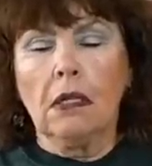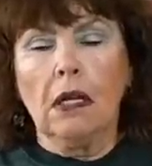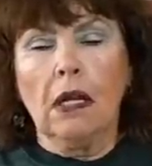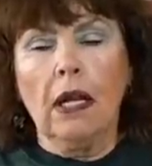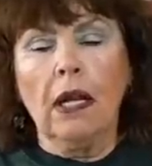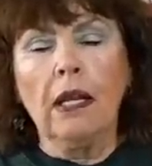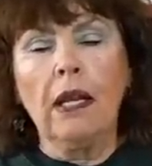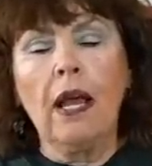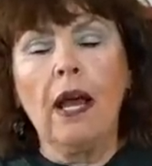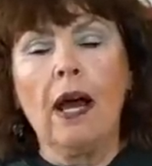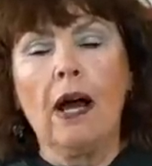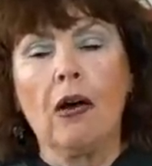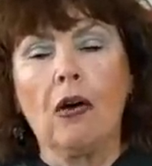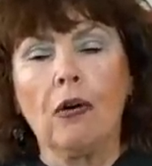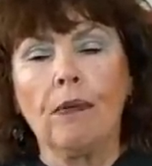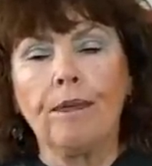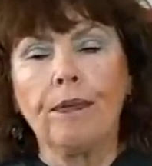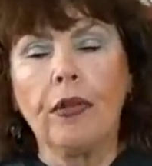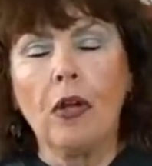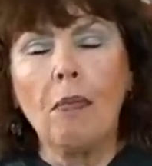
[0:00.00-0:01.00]
And now,
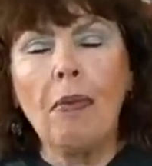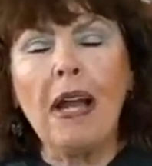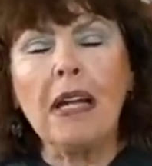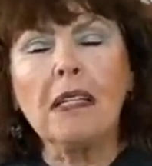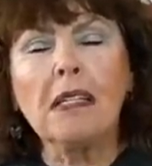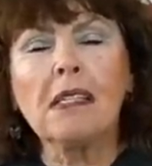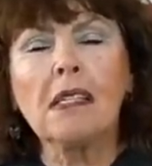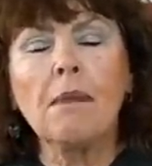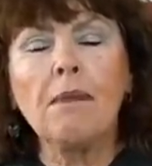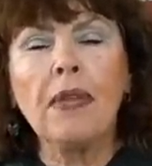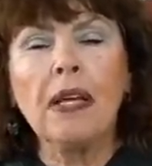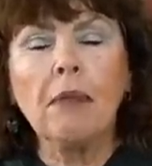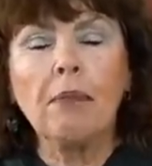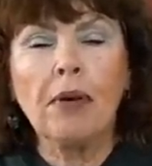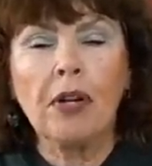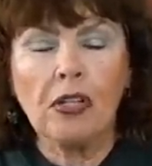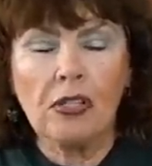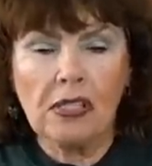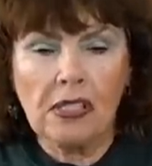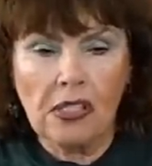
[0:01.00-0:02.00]
go back to something
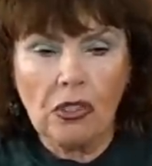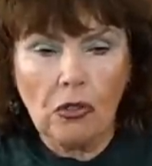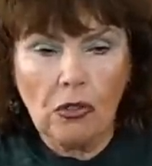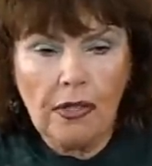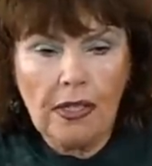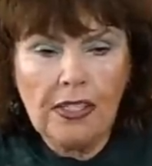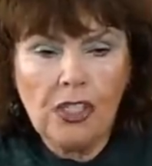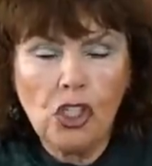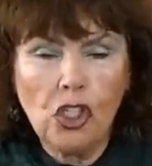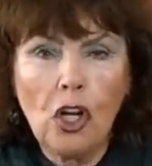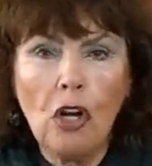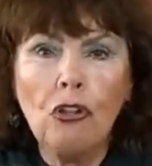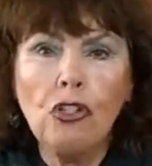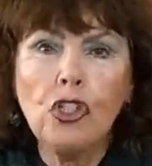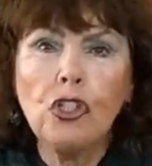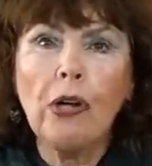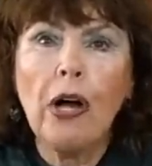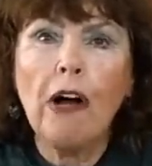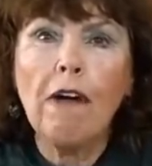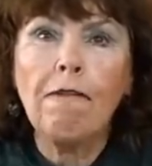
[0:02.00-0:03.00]
personal. This shows
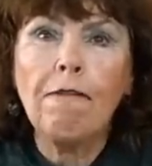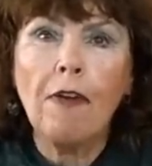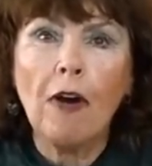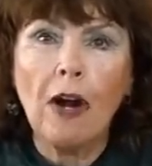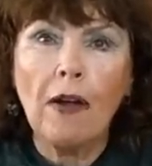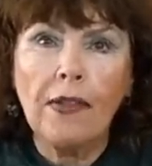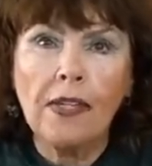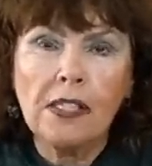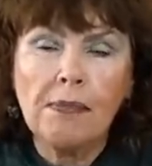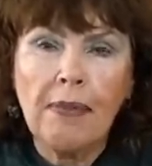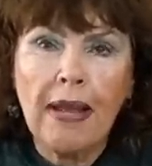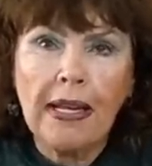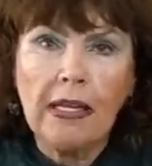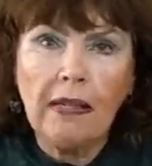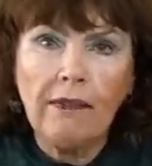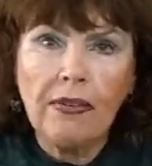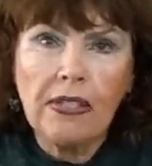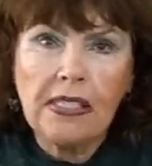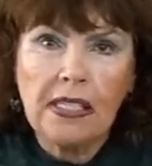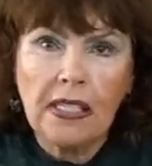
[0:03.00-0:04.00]
you how far this
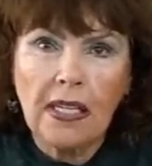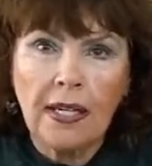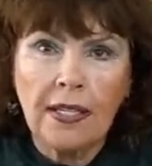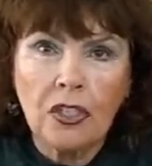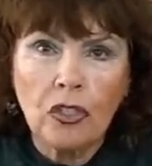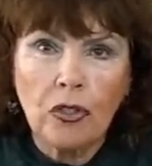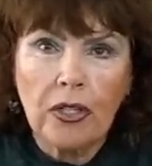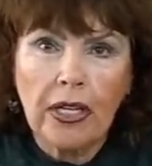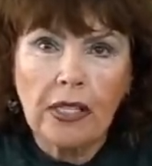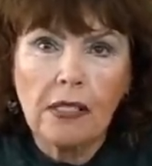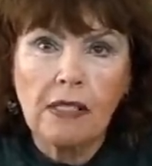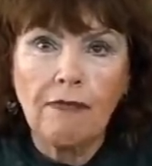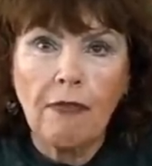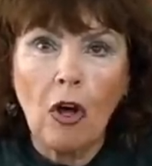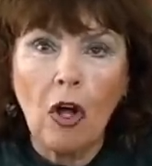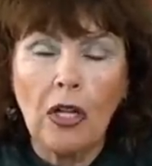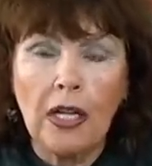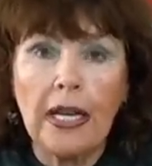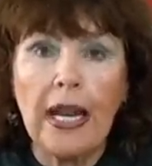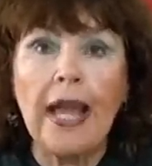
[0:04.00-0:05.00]
magnificent country has
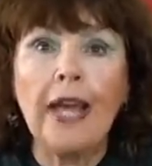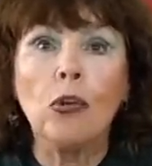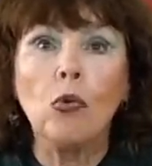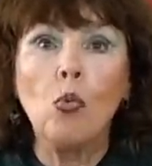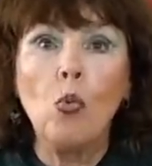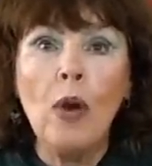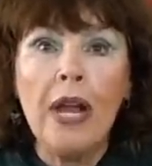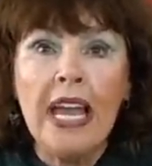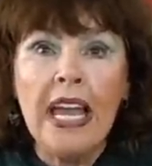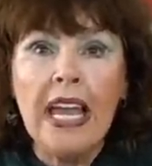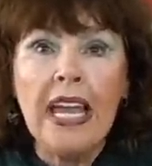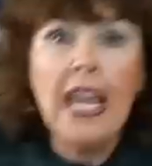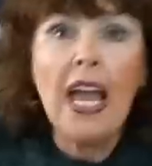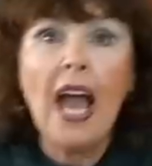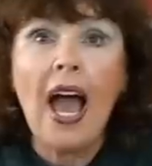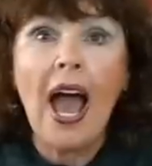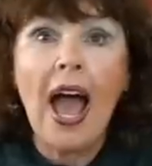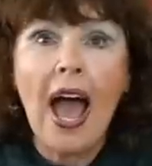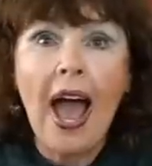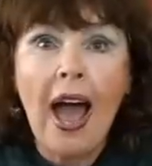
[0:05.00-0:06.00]
fallen. And we
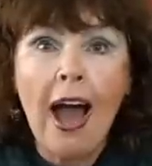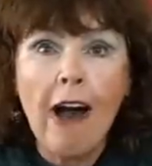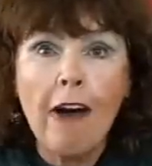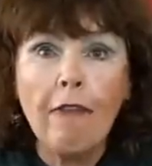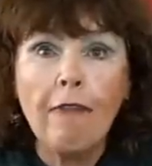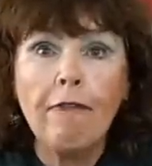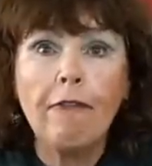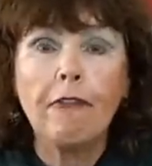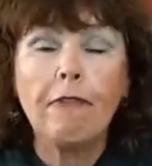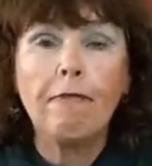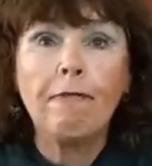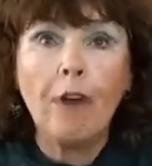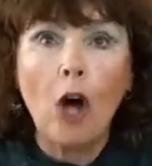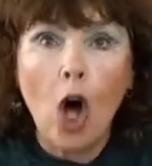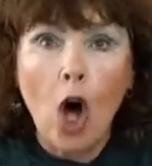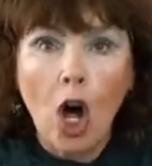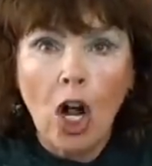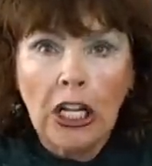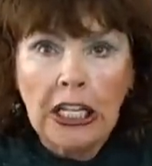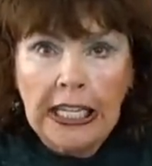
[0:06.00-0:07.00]
have
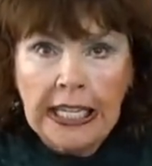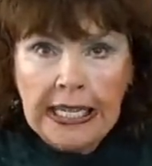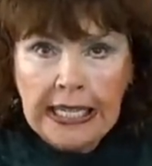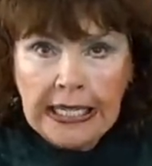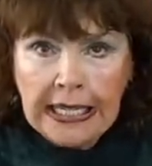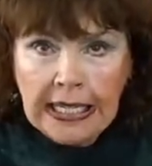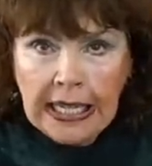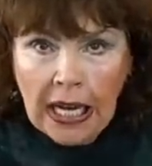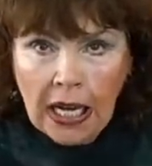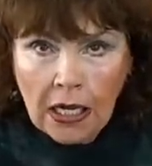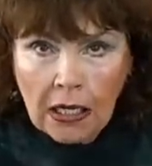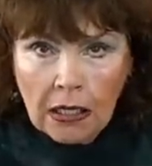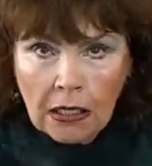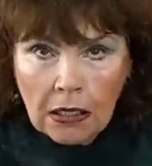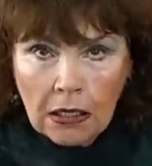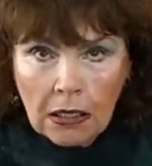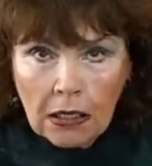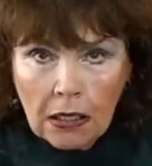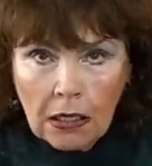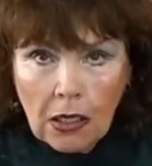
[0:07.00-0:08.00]
fallen.
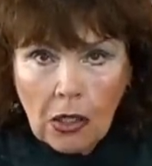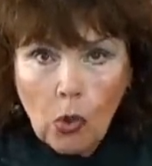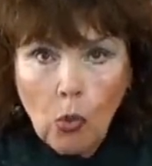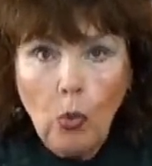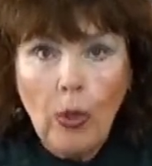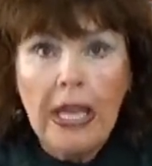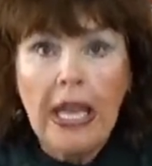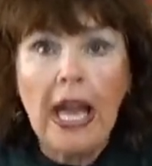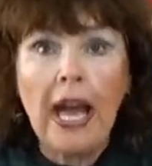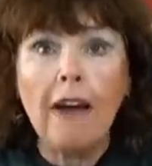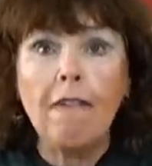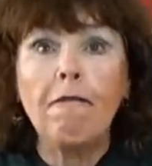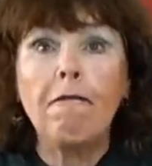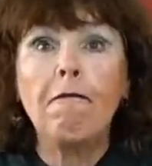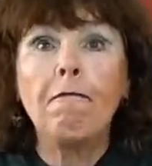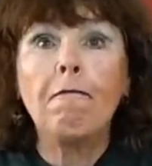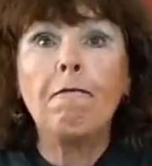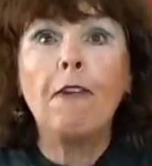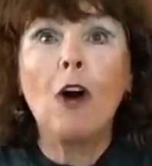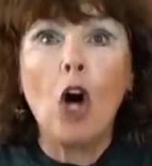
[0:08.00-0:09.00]
We have
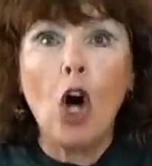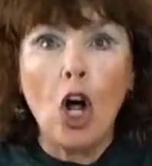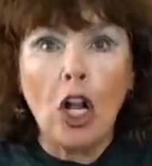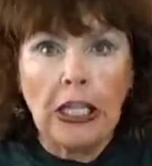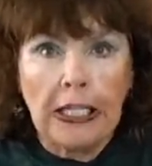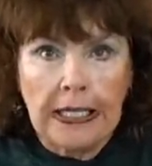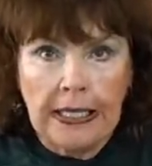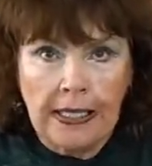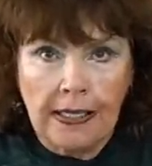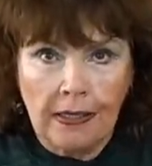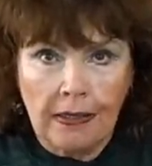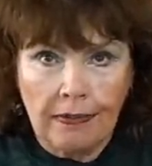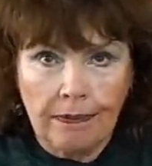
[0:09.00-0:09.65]
fallen.